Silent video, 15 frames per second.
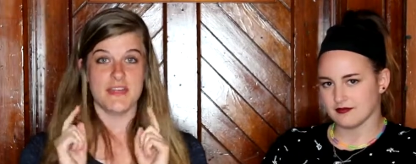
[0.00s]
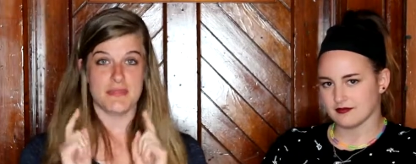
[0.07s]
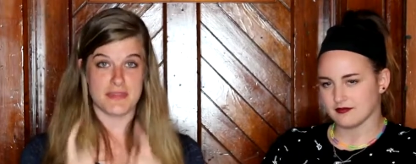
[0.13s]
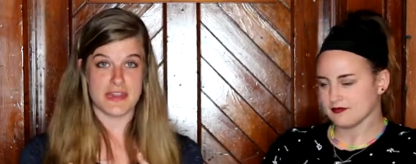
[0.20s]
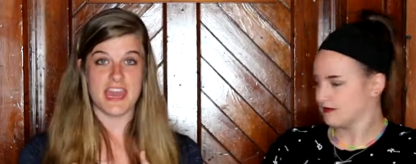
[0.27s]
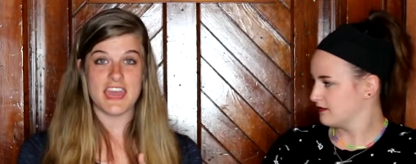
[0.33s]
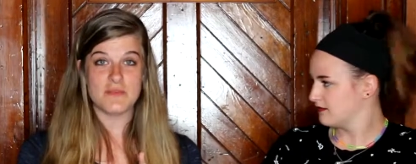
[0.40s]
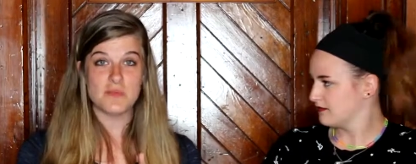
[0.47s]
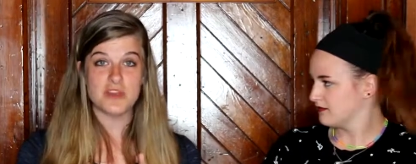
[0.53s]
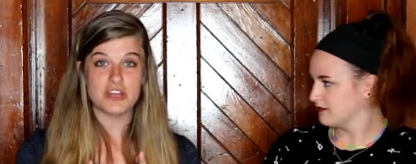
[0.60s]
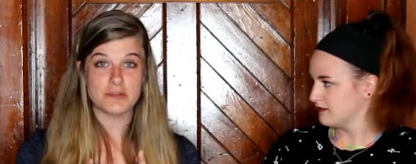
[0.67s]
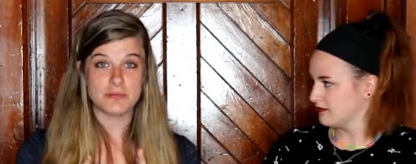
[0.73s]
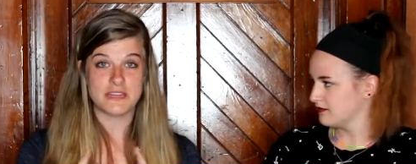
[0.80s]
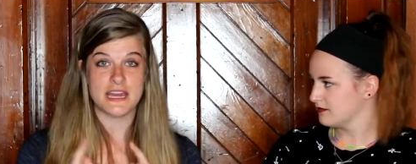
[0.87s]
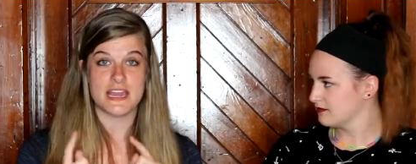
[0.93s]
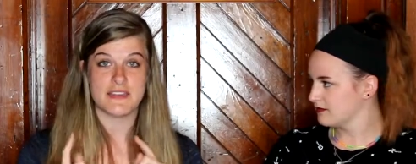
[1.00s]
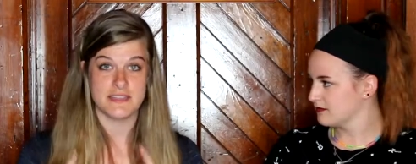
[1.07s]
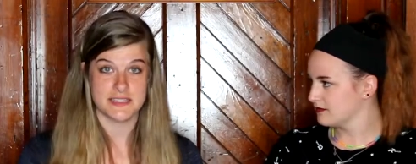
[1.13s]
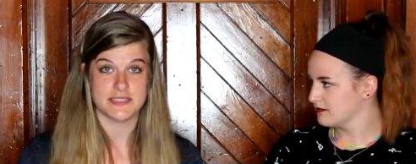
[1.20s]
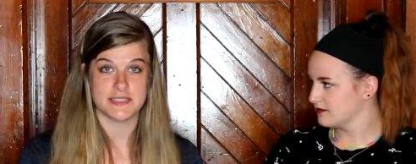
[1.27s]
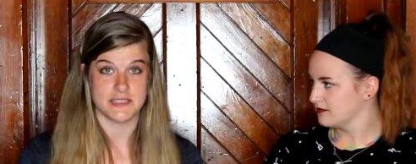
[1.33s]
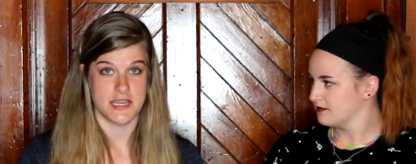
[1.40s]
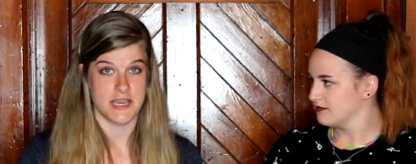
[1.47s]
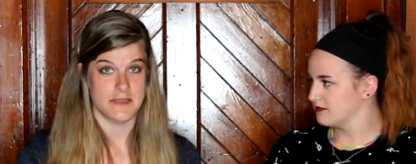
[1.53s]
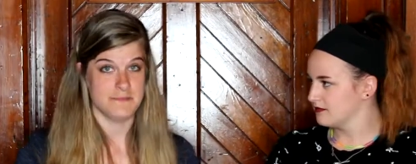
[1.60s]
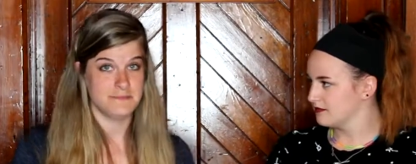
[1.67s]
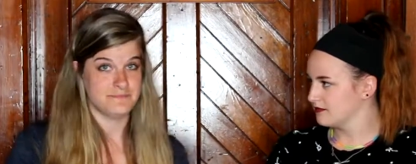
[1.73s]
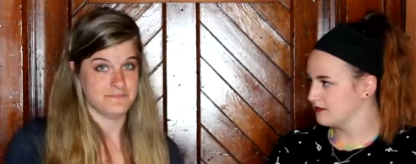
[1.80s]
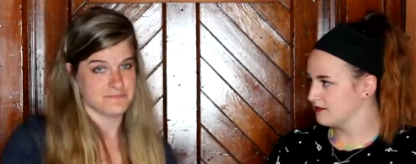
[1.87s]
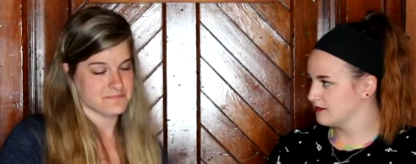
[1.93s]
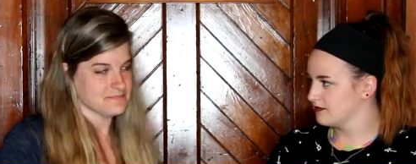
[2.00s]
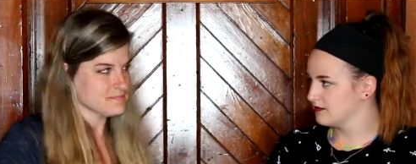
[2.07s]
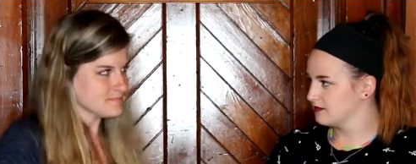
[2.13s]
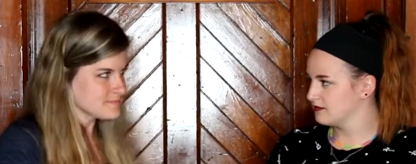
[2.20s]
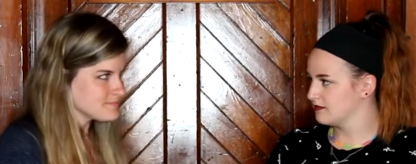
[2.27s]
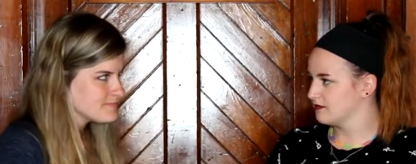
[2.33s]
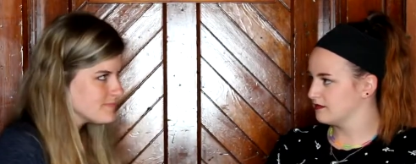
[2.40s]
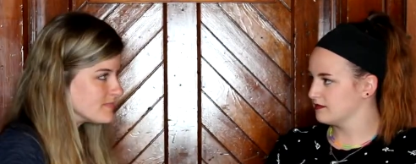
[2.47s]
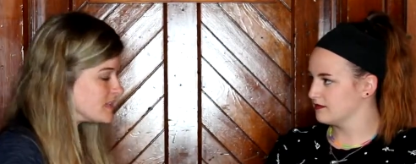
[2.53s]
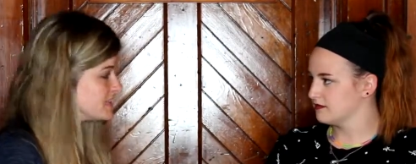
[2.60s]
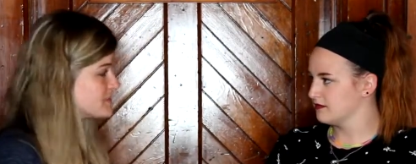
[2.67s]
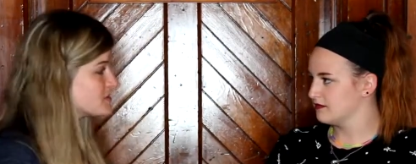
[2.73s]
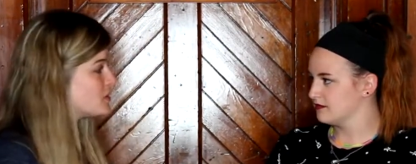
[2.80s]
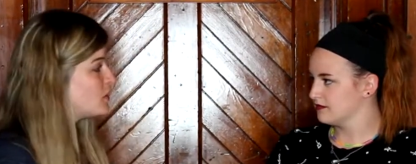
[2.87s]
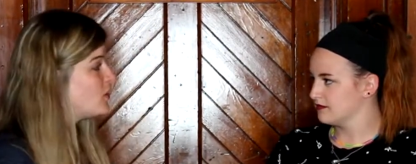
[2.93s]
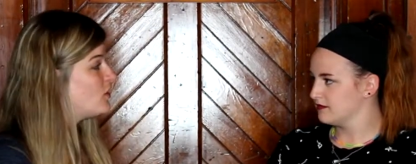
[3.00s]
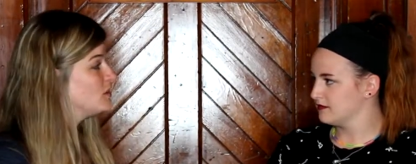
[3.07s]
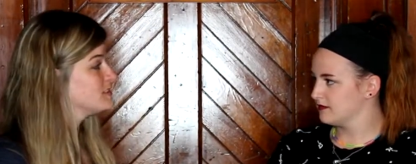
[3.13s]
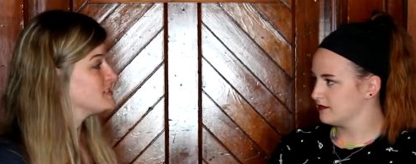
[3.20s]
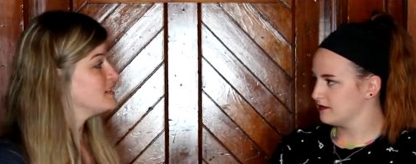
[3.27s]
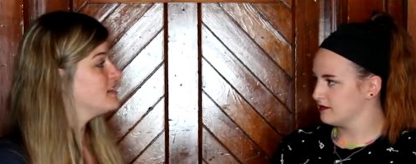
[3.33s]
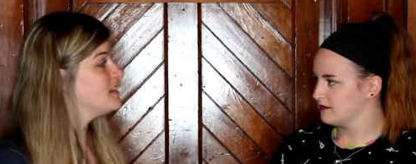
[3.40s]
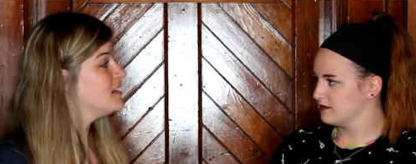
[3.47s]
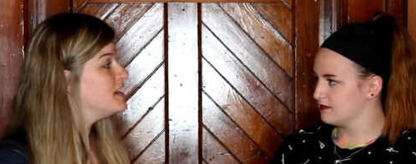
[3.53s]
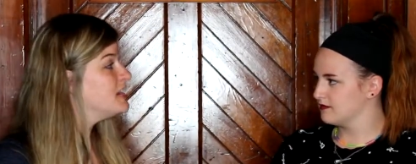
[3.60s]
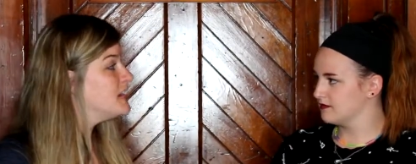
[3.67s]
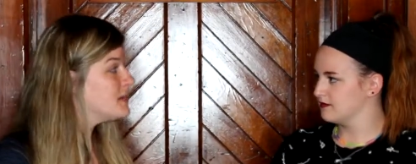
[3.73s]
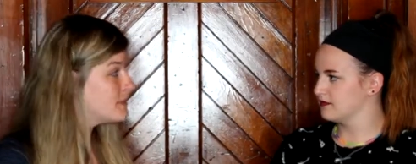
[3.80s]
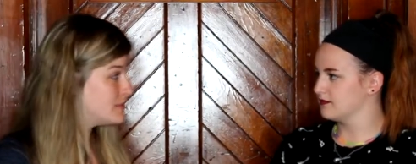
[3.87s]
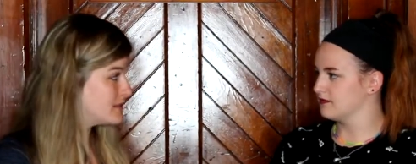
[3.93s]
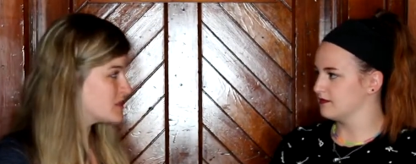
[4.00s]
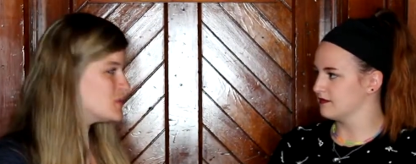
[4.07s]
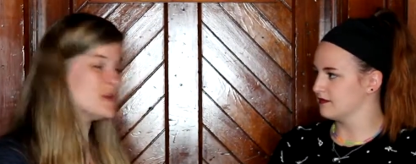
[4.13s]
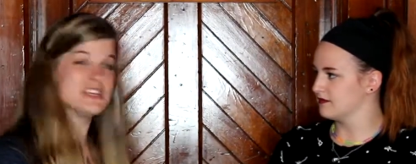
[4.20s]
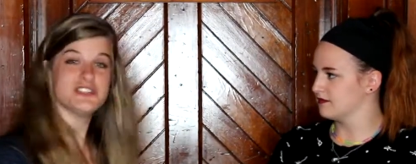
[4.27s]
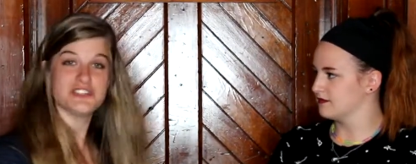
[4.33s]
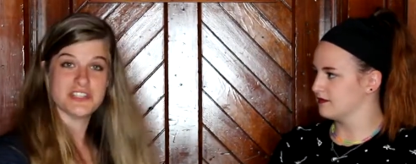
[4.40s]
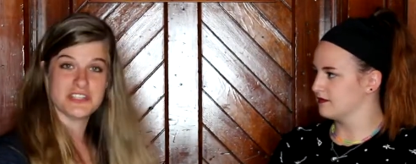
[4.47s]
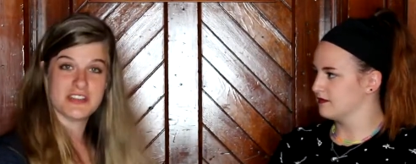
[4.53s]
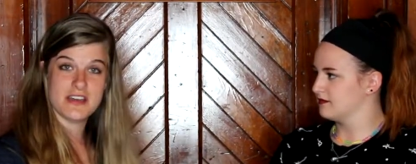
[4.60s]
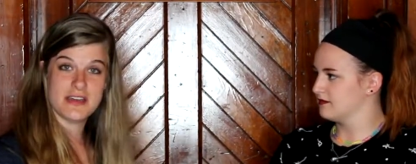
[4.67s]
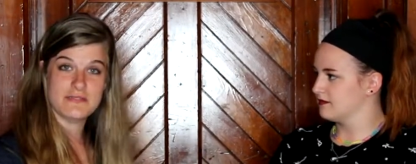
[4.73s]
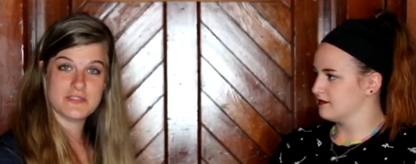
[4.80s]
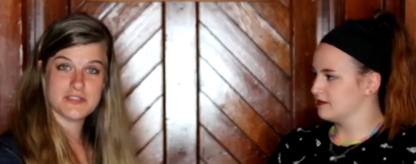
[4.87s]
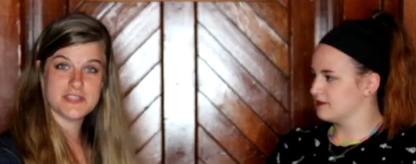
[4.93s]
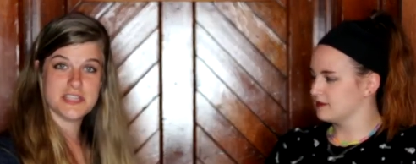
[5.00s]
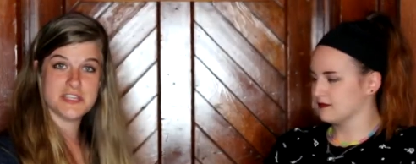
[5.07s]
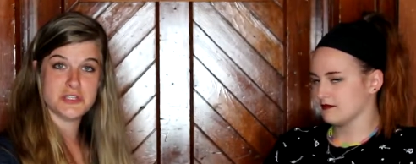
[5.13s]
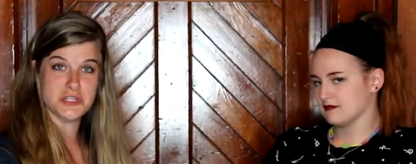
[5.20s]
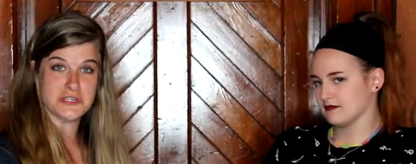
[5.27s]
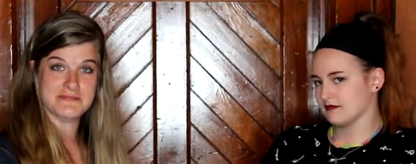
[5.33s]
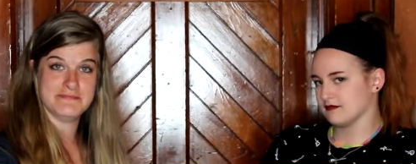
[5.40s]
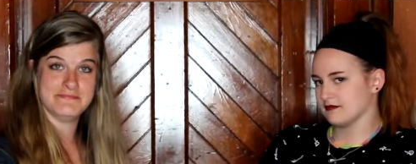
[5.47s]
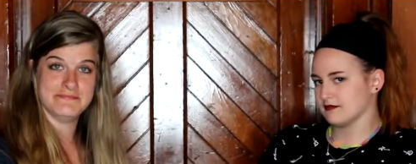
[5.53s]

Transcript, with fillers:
Speaker 1: The game we are playing this time is called the question conversation.